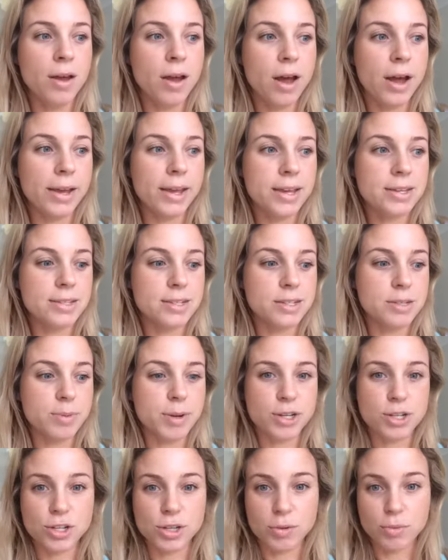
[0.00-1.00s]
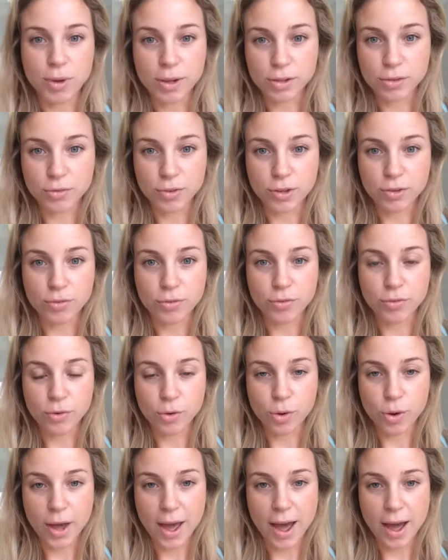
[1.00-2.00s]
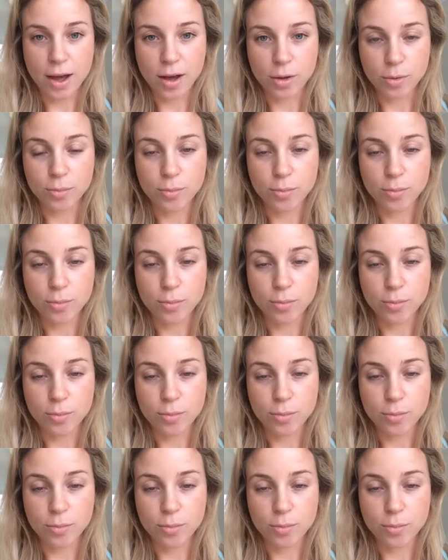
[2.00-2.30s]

I guess especially relevant for our